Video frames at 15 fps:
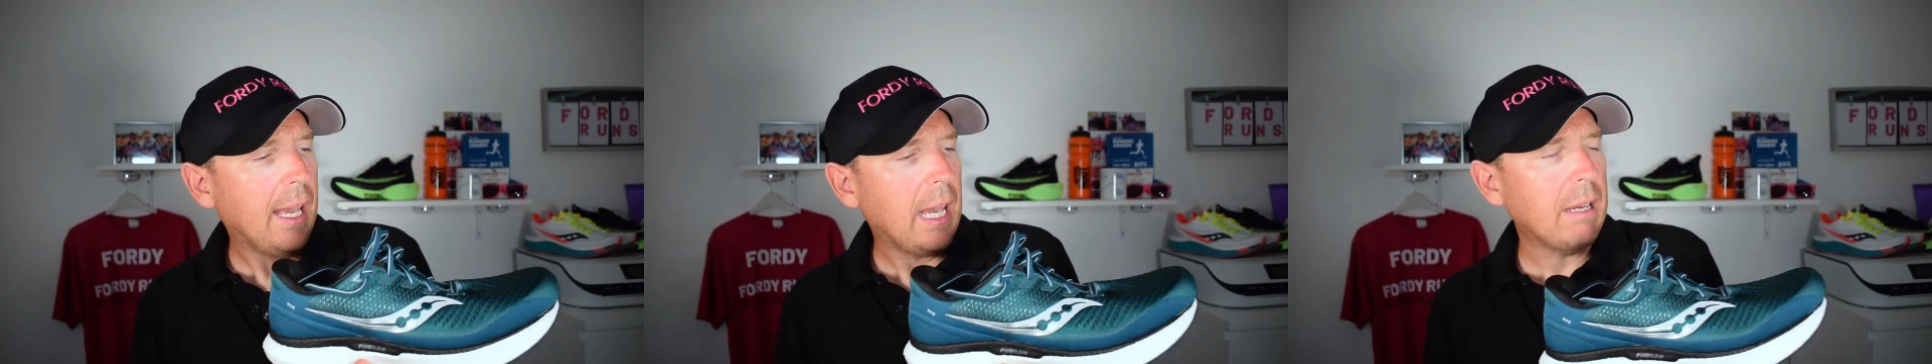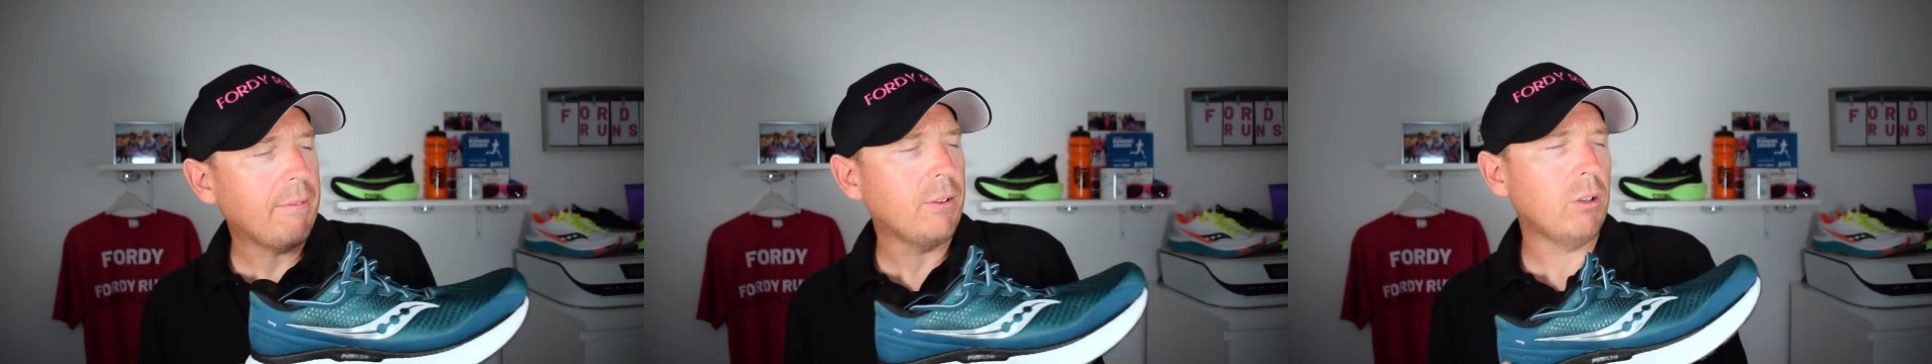
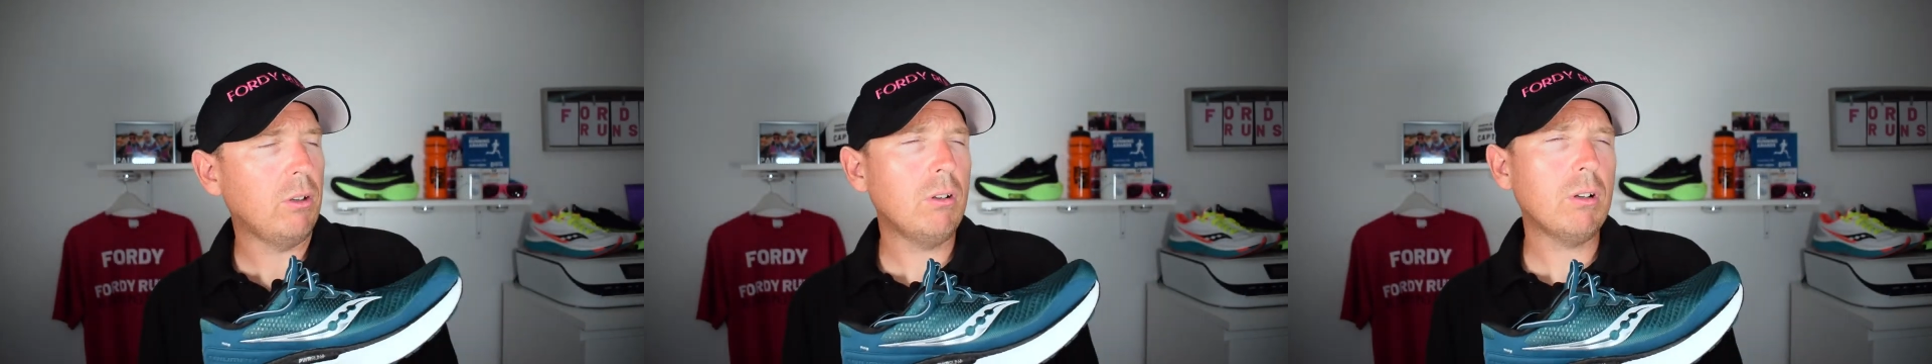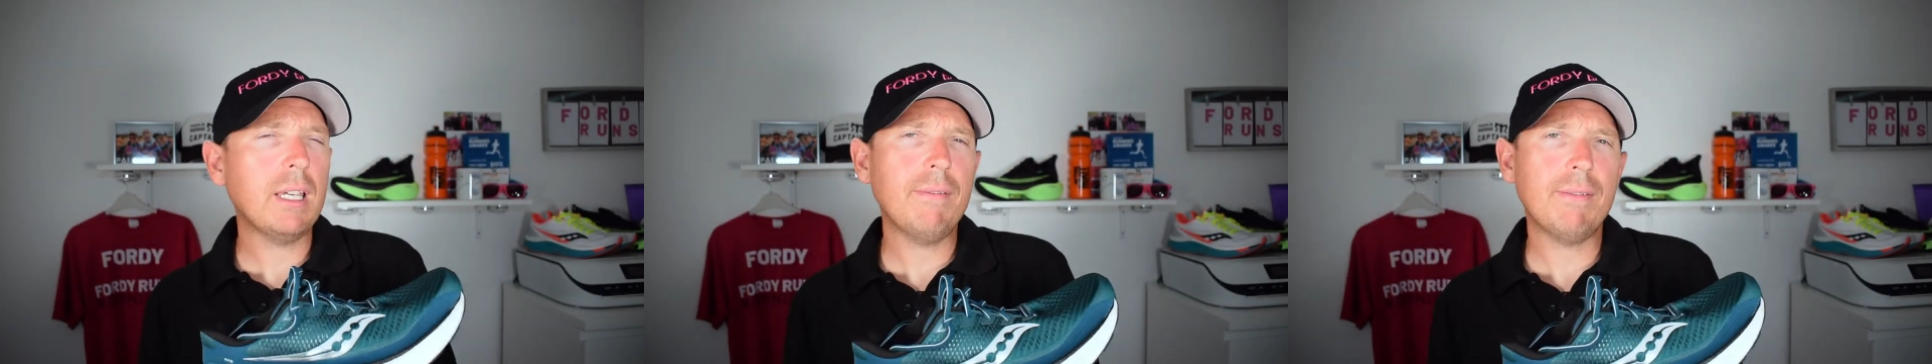If you're
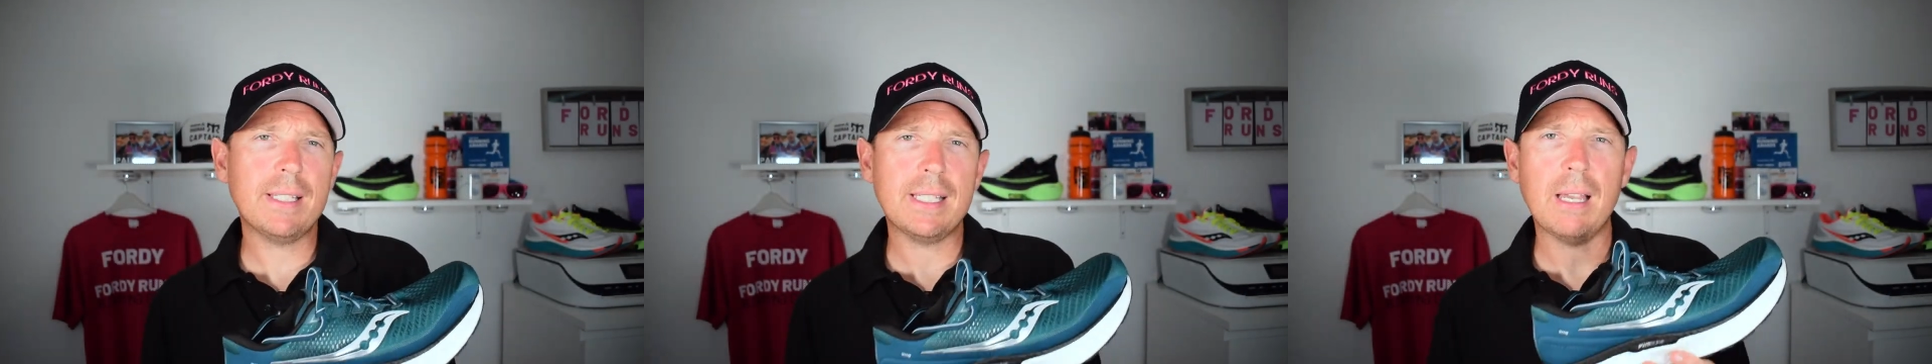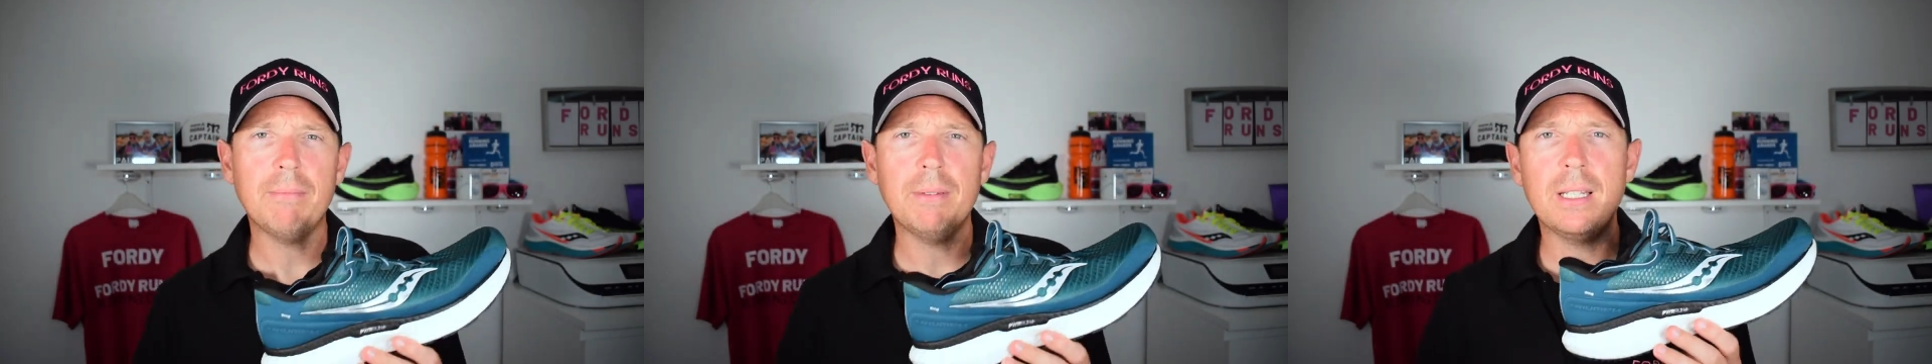looking for
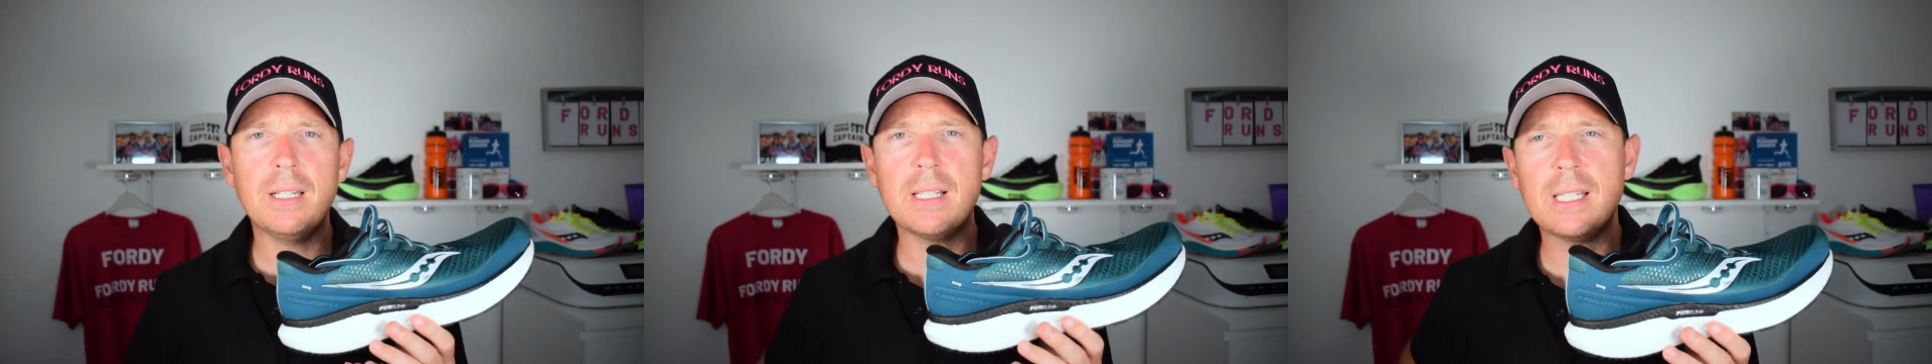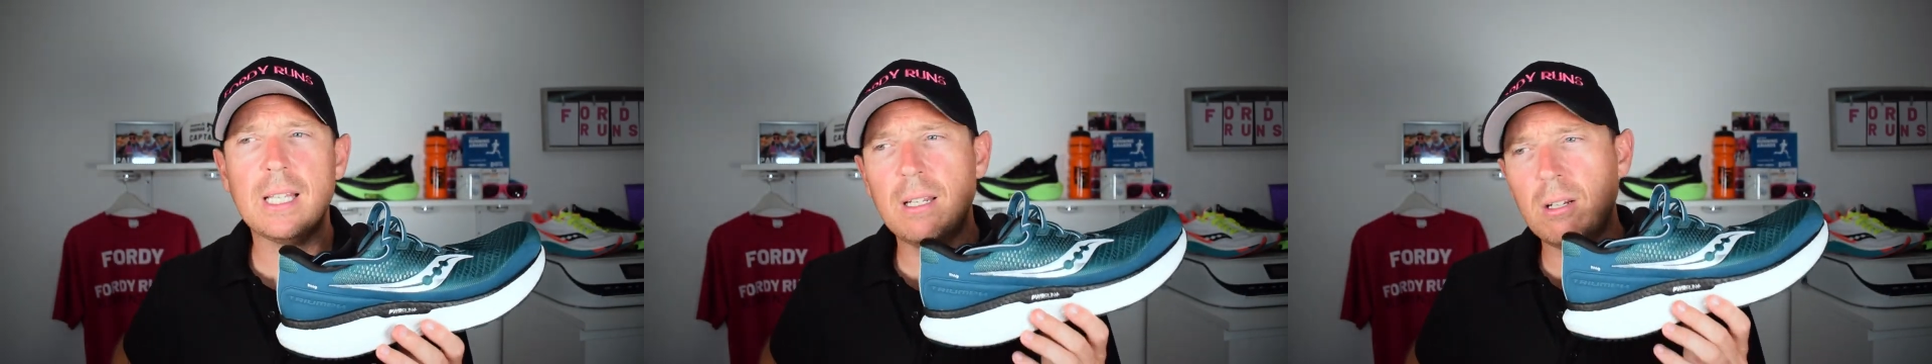something
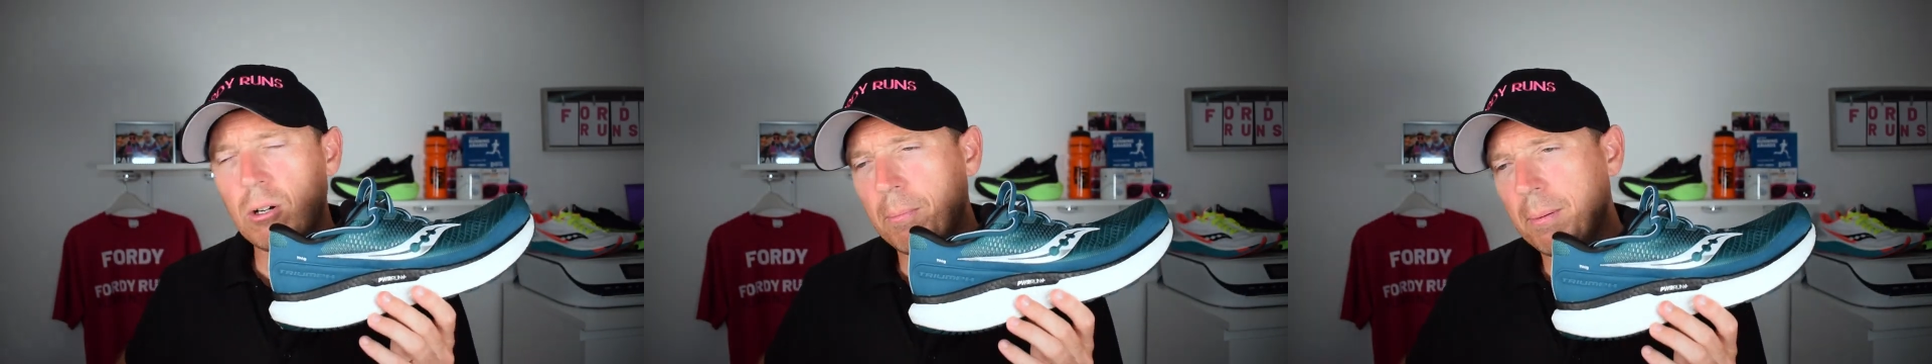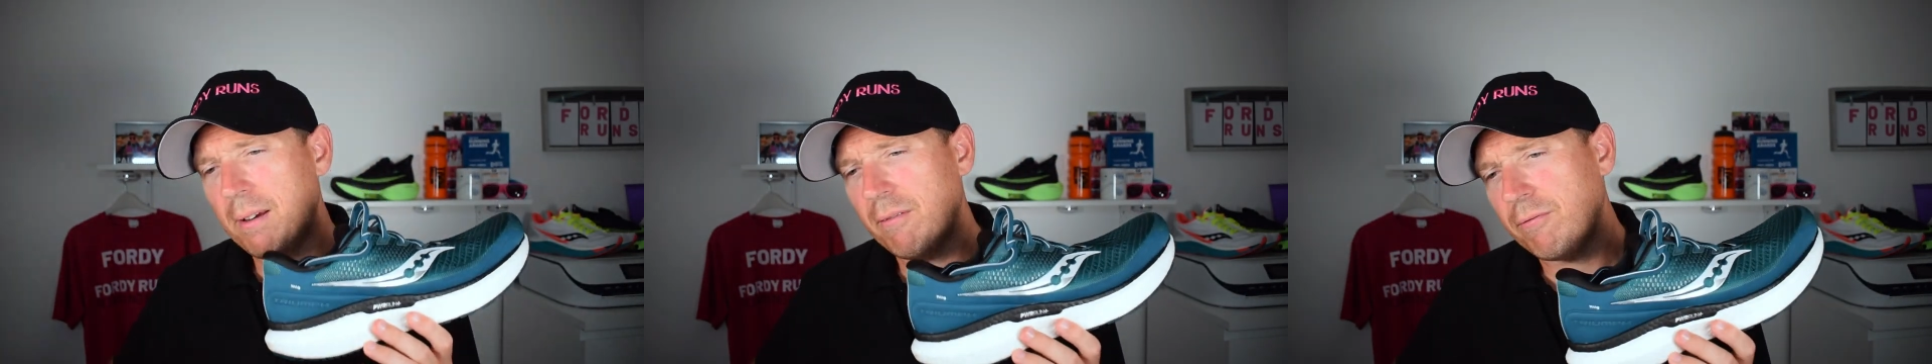that's a little
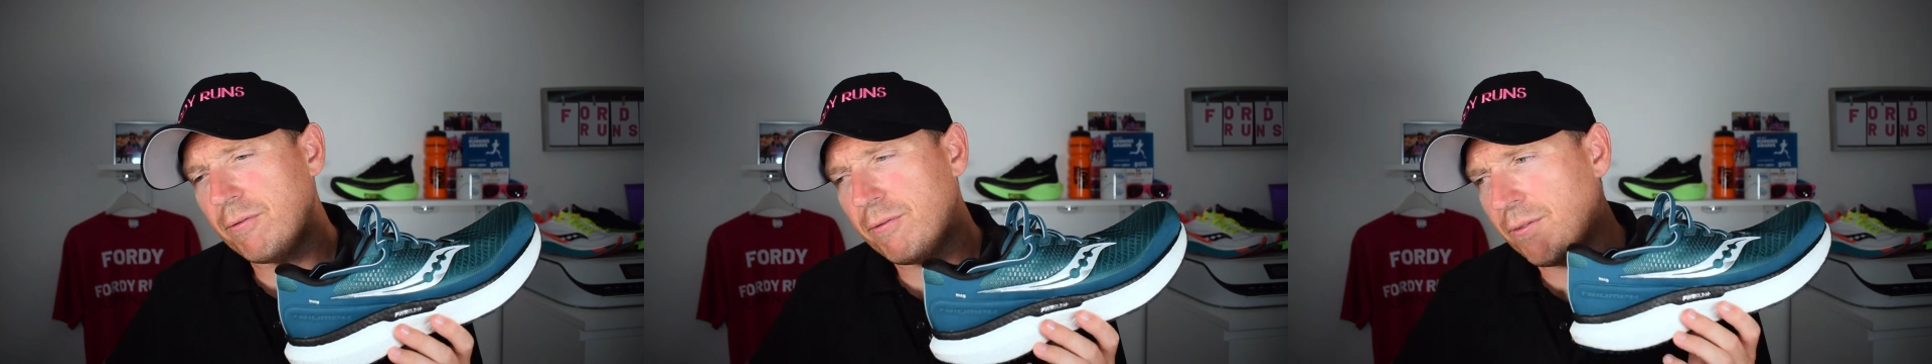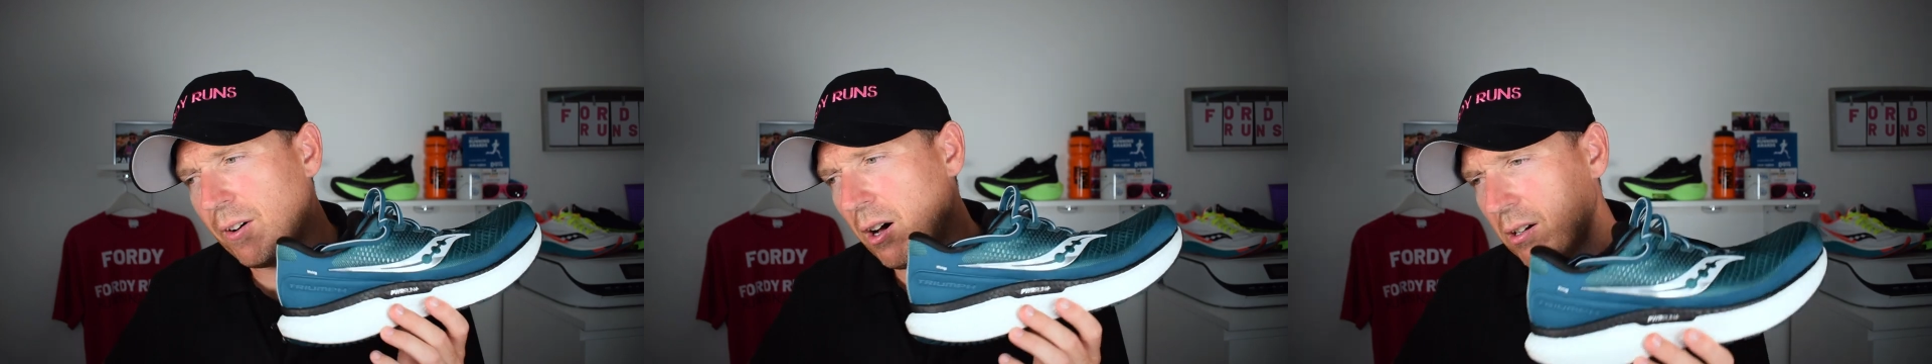bit
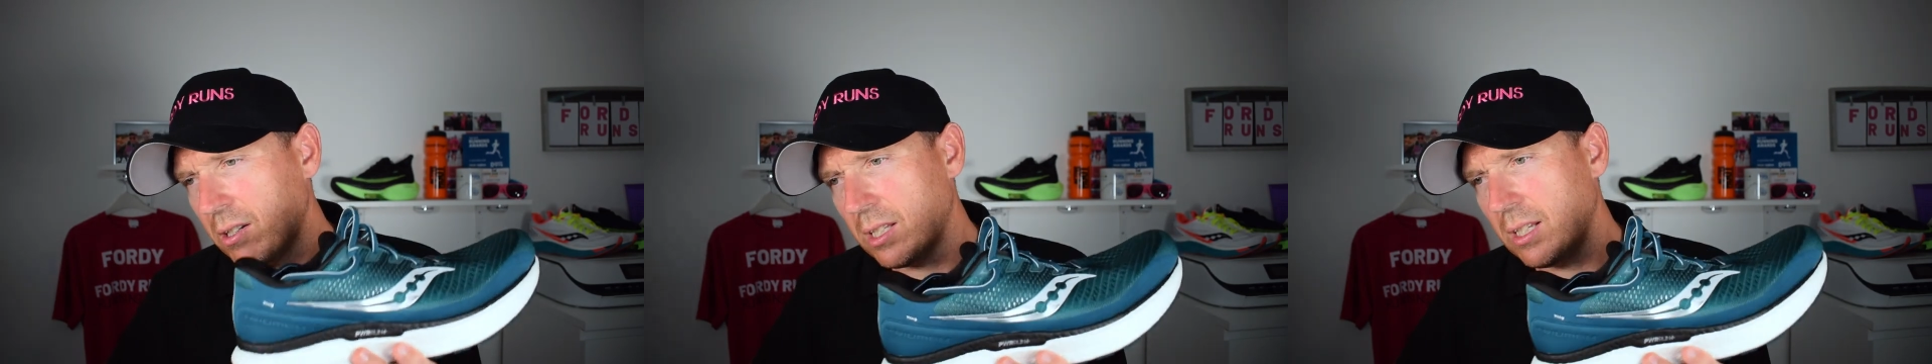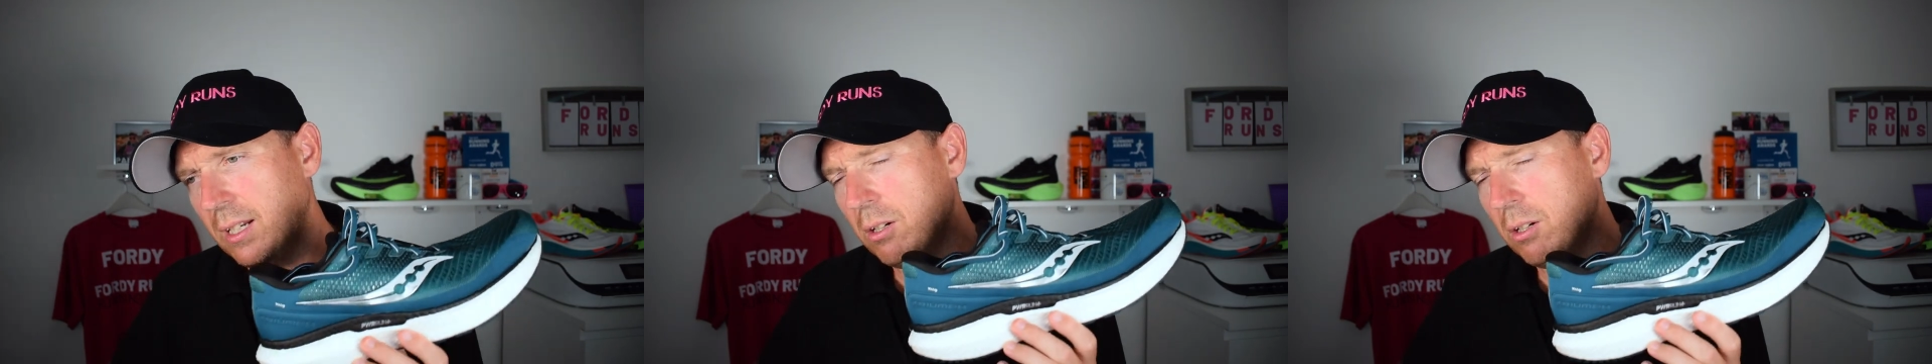faster,